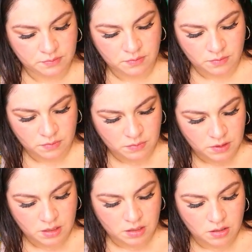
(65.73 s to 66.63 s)

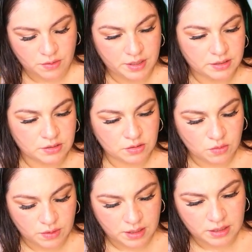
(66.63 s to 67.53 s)
All right, so what
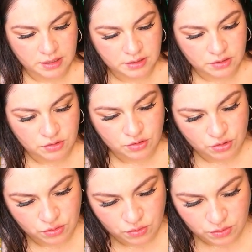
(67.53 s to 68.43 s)
I like to
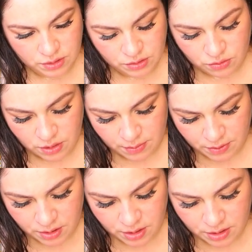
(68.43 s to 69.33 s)
do is grab the
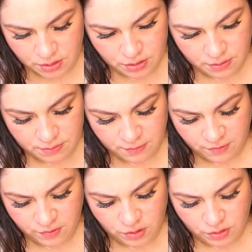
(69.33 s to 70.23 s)
color
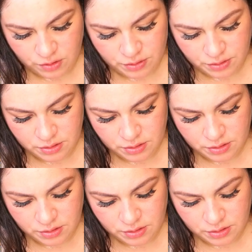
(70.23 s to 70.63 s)
first,